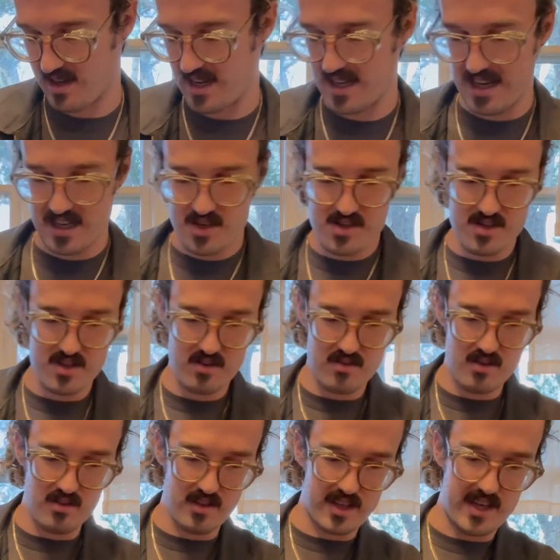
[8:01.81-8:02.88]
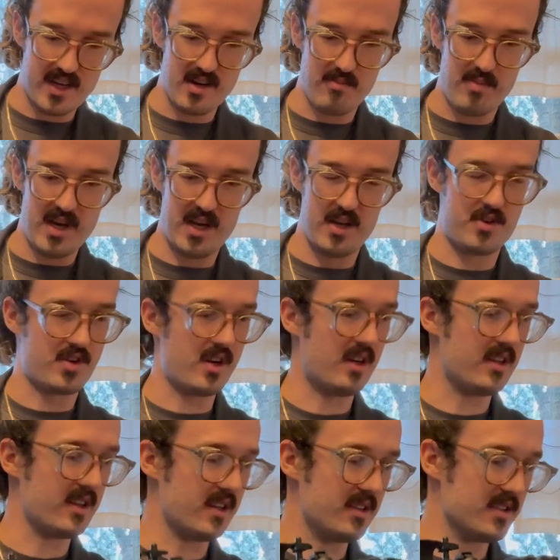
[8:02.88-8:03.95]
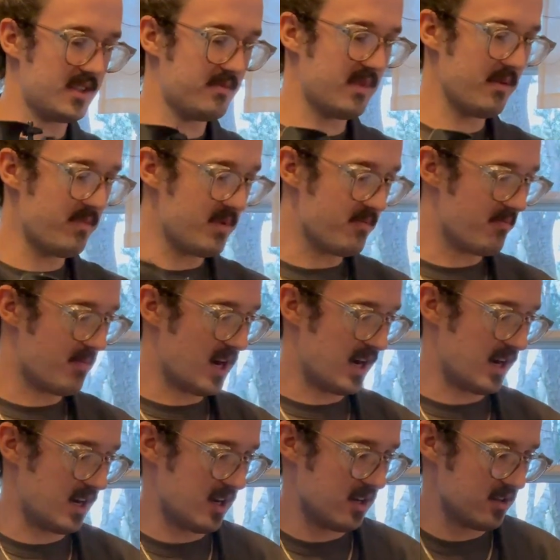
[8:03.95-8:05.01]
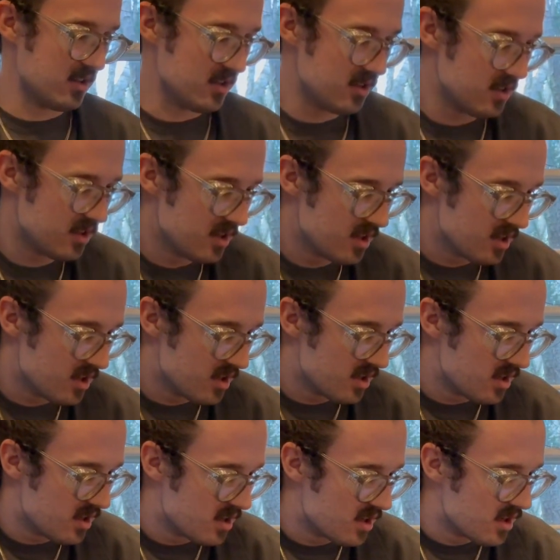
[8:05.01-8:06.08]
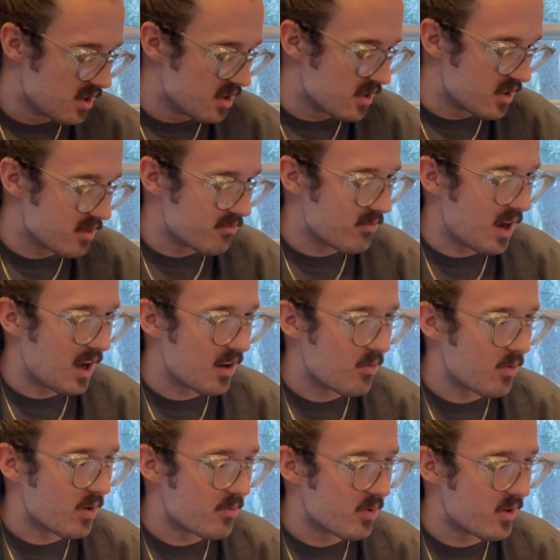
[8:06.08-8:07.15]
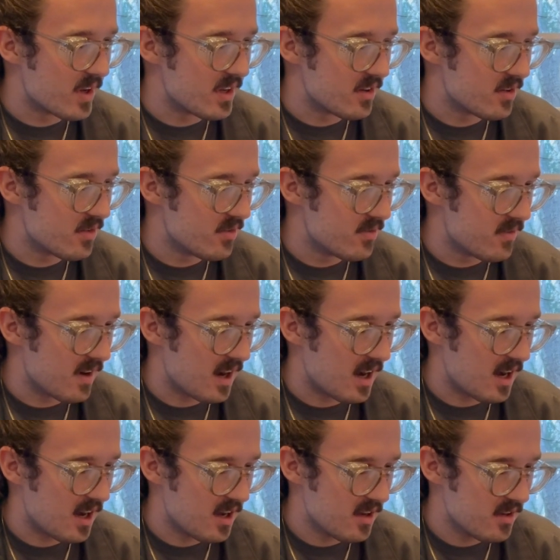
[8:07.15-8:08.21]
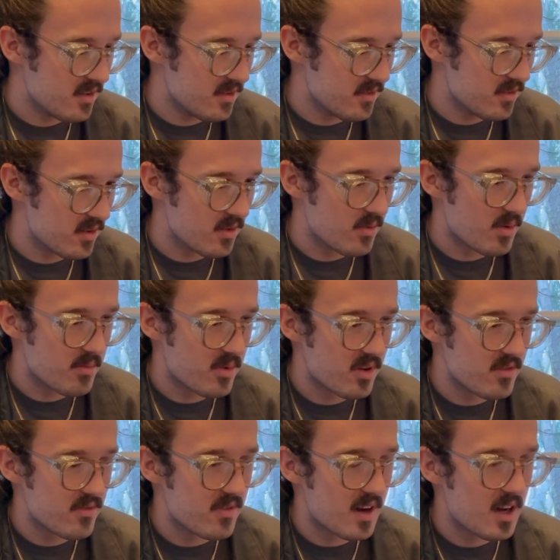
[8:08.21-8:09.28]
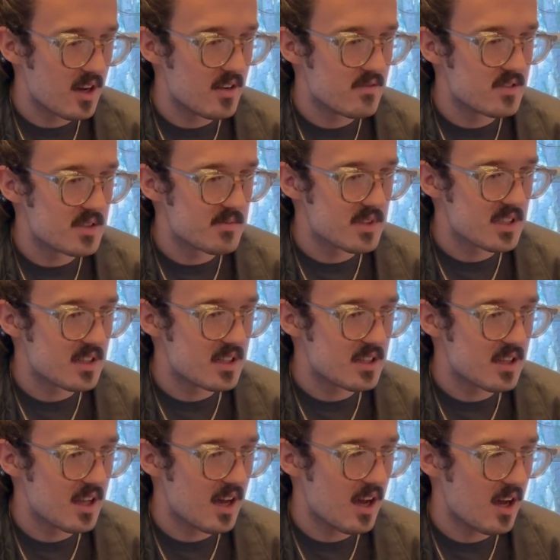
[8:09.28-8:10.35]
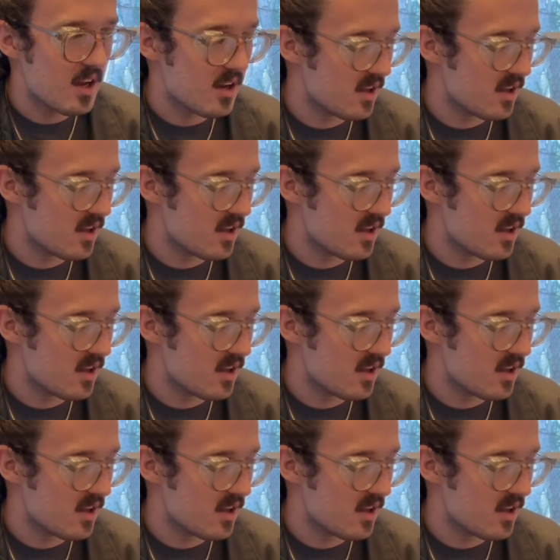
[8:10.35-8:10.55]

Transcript: I actually don't know the gear pitch on these. It might be mod 1.25 or 1.5, something like that.